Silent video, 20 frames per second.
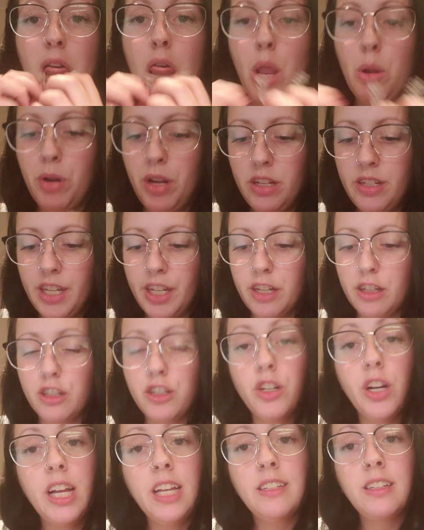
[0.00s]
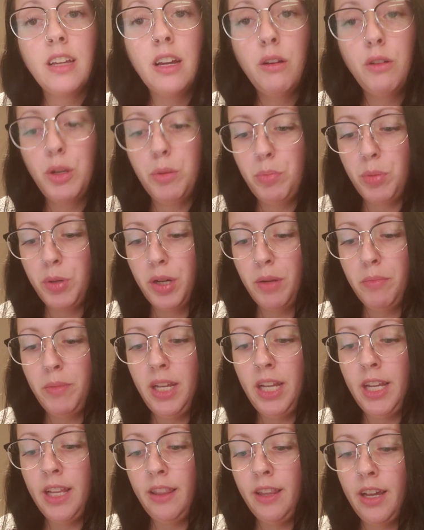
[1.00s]
When you take your trays out, you put them
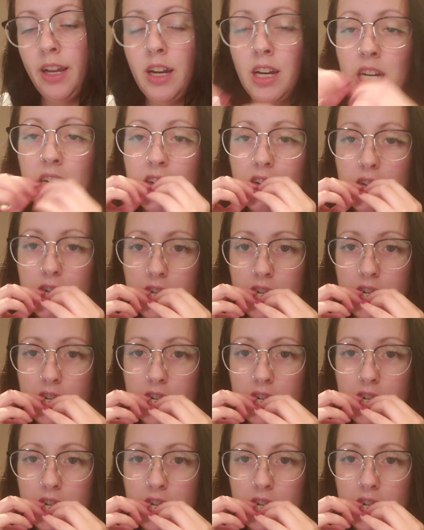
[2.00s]
in there.